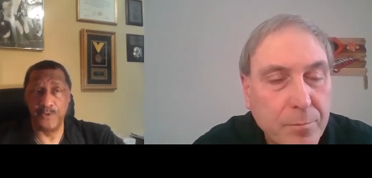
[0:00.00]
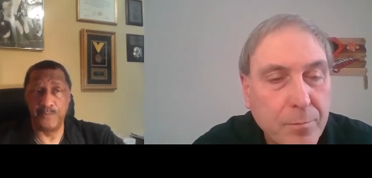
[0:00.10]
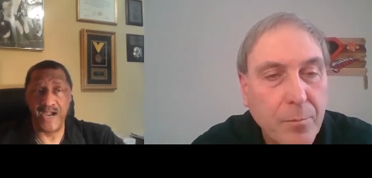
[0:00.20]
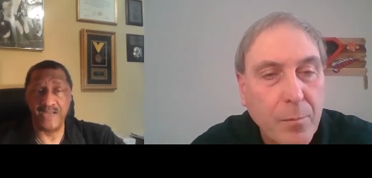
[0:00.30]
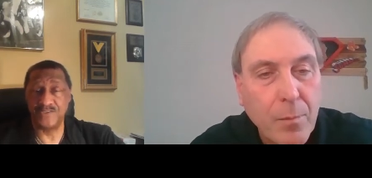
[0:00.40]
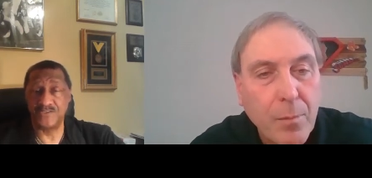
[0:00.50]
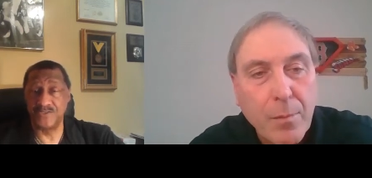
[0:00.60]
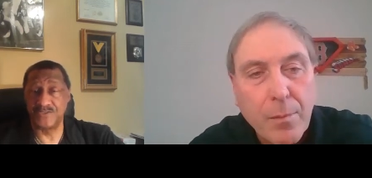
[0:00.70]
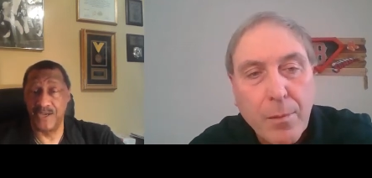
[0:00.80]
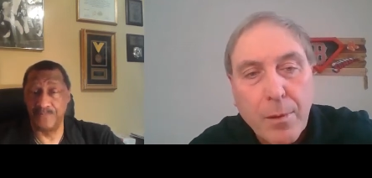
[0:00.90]
Speaker 1: you're practicing
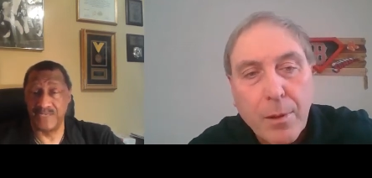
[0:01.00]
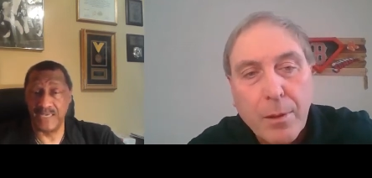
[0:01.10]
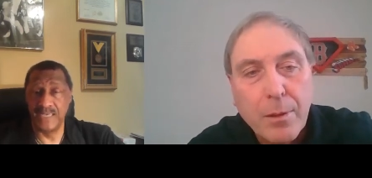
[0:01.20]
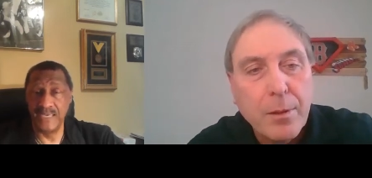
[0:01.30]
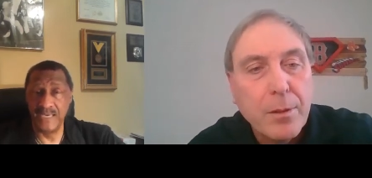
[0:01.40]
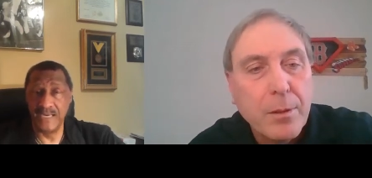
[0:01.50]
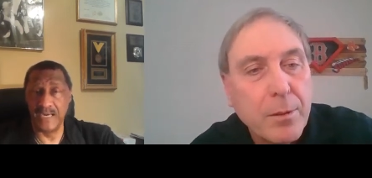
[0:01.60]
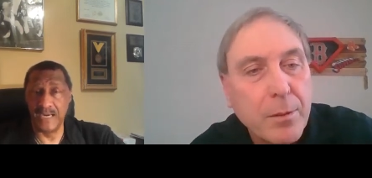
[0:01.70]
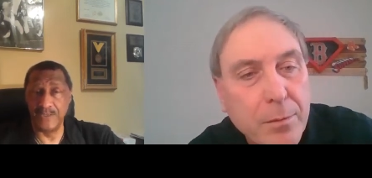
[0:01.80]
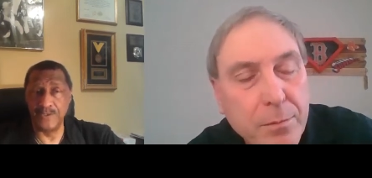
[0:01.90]
something,
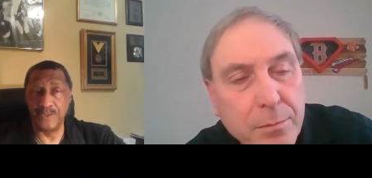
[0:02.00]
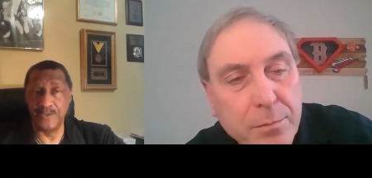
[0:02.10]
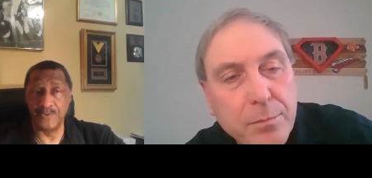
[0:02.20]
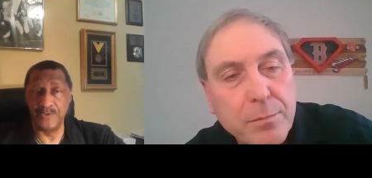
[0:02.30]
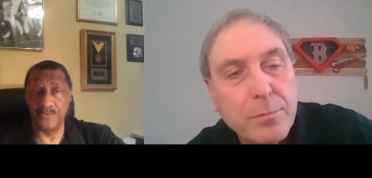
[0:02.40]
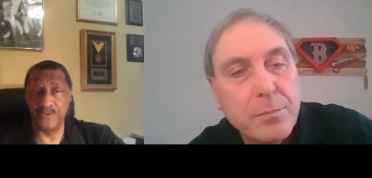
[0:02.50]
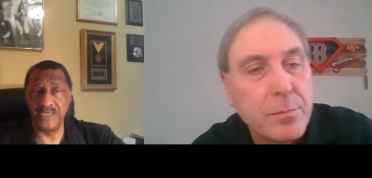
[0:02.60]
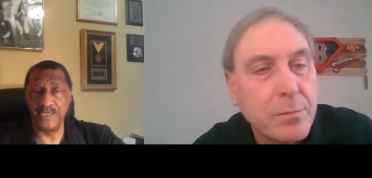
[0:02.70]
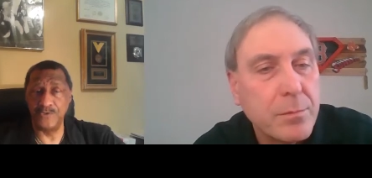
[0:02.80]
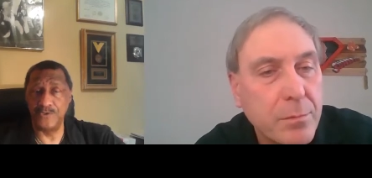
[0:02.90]
uh, you know, you really
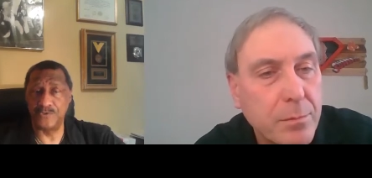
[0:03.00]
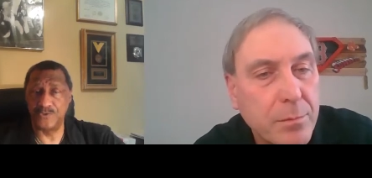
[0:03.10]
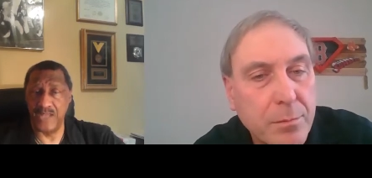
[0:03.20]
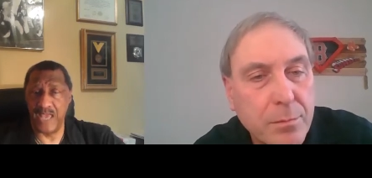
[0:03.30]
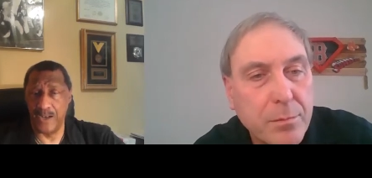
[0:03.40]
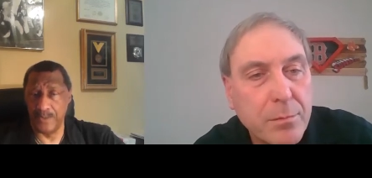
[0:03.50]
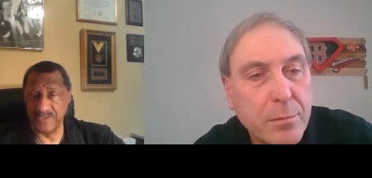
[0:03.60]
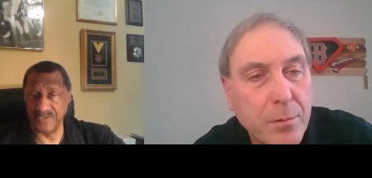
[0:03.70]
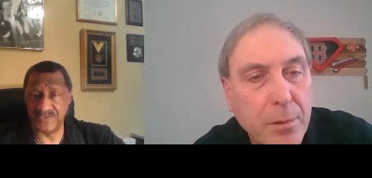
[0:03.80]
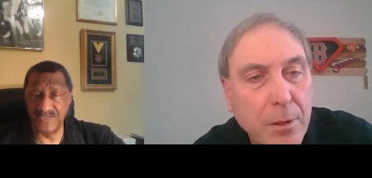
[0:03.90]
get used to the
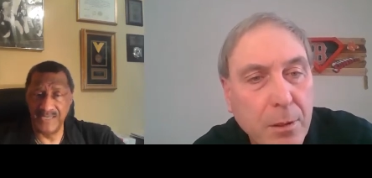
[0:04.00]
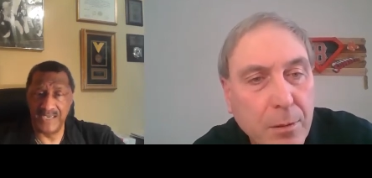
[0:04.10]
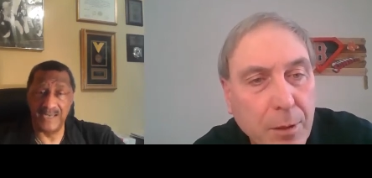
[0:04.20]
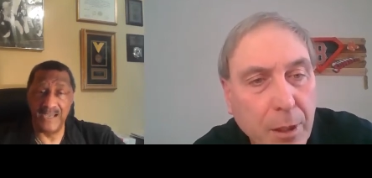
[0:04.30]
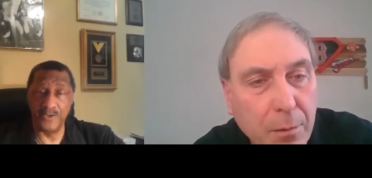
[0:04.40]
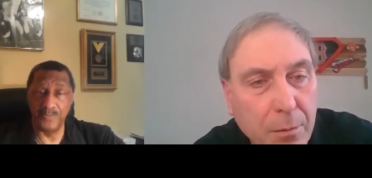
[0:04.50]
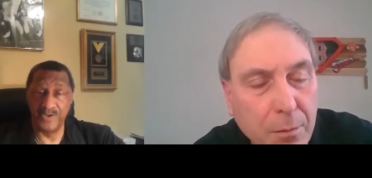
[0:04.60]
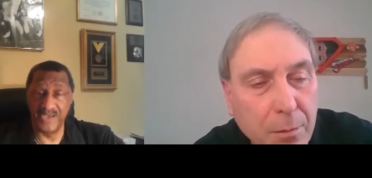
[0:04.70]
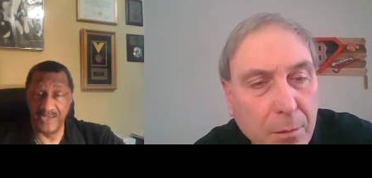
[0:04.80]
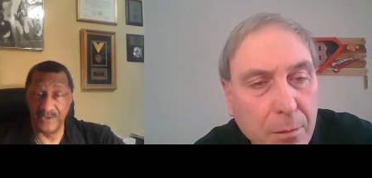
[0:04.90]
elements and how to
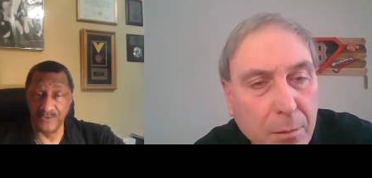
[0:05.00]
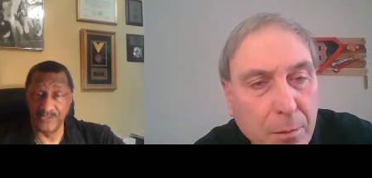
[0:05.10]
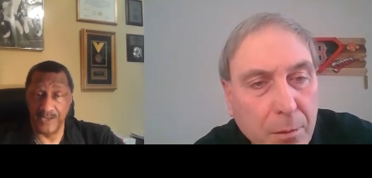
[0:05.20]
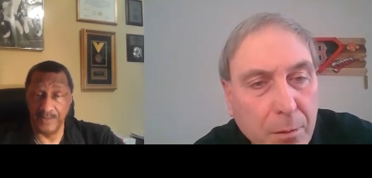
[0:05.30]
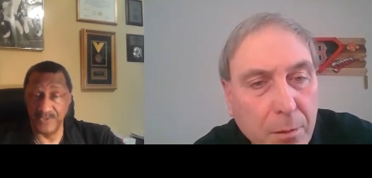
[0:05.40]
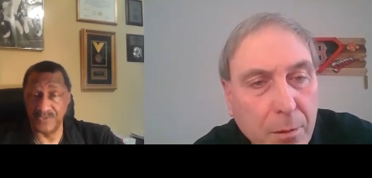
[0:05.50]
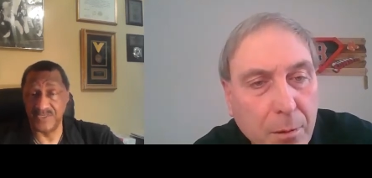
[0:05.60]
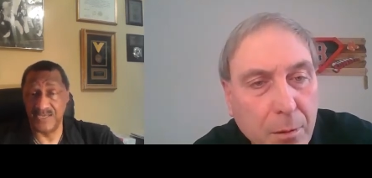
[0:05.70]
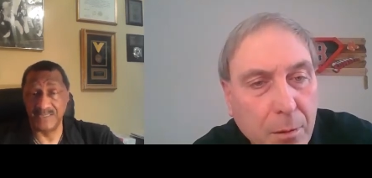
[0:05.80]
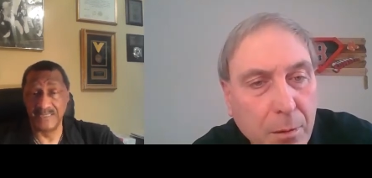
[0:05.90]
play in those elements.
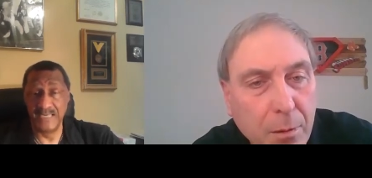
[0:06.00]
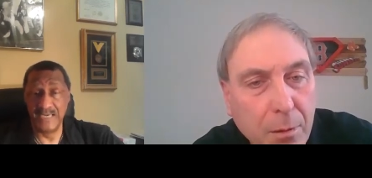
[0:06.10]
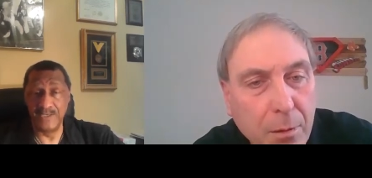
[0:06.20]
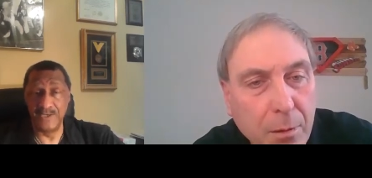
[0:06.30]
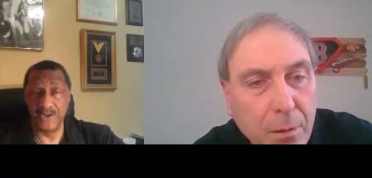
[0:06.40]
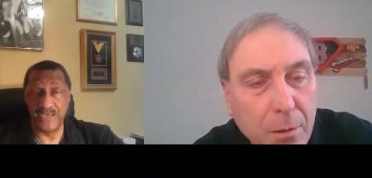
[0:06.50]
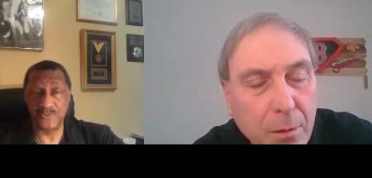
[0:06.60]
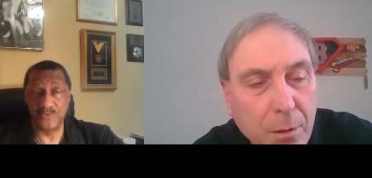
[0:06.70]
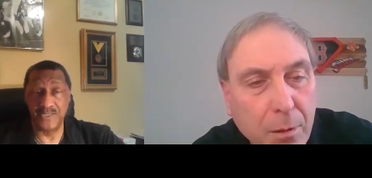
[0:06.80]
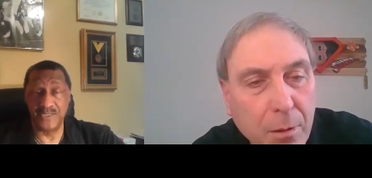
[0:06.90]
And, you know, that's
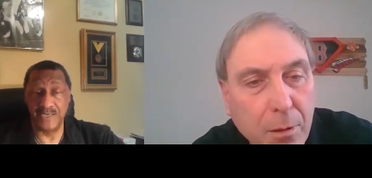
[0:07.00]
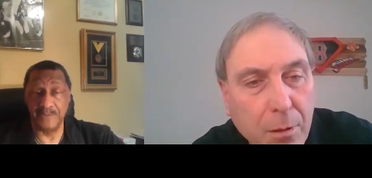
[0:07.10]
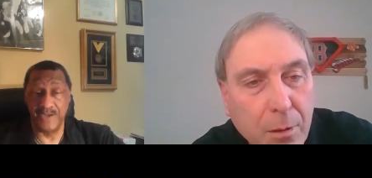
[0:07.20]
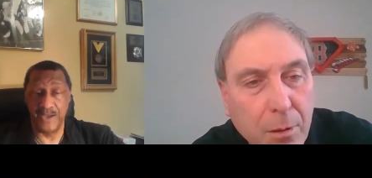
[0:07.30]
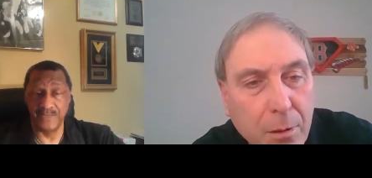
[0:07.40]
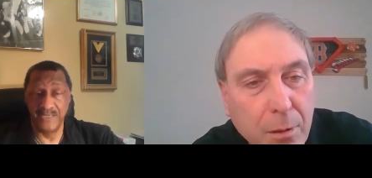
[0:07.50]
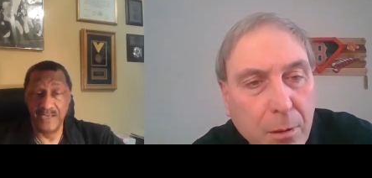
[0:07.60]
one thing about